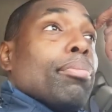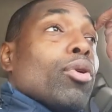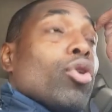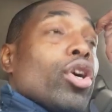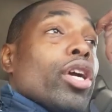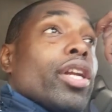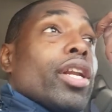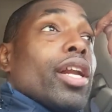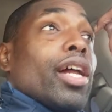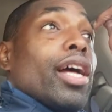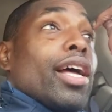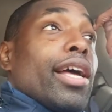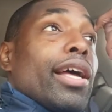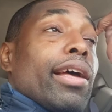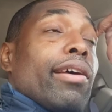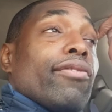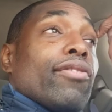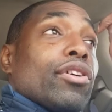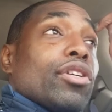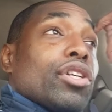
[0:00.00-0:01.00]
Boy, did I
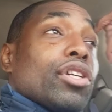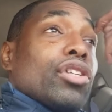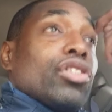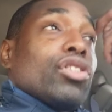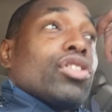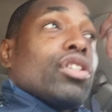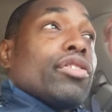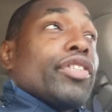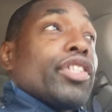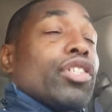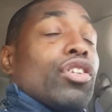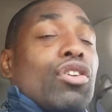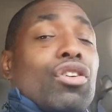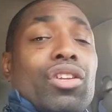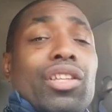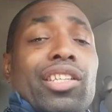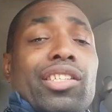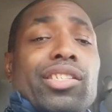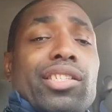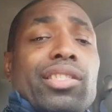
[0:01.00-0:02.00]
have a service
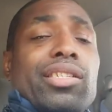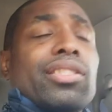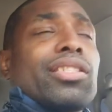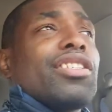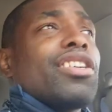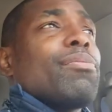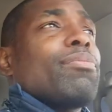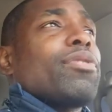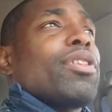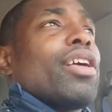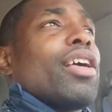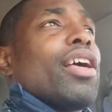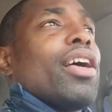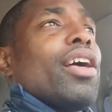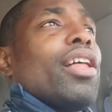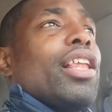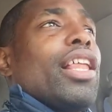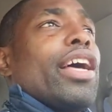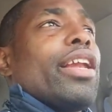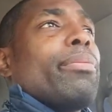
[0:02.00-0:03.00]
call that just stumped the
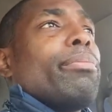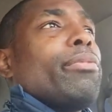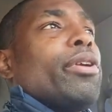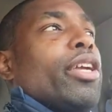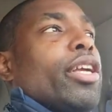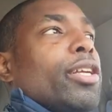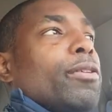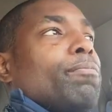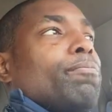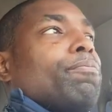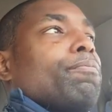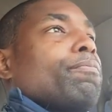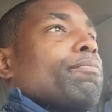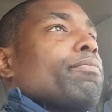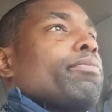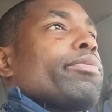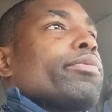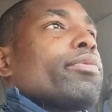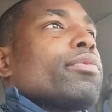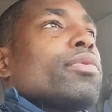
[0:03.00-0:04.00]
hell out of me.
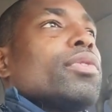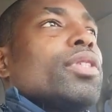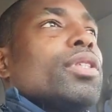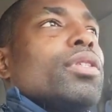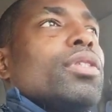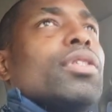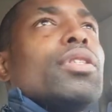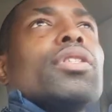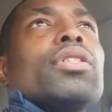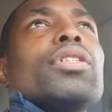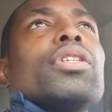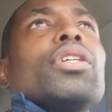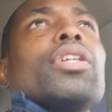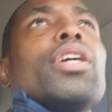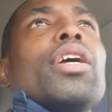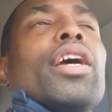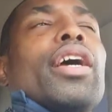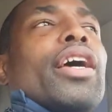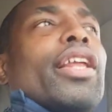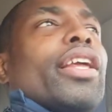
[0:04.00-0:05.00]

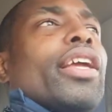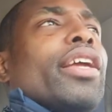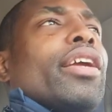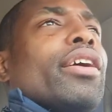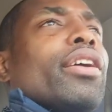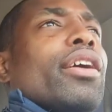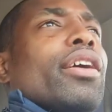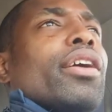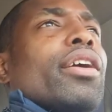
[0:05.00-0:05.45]
Had a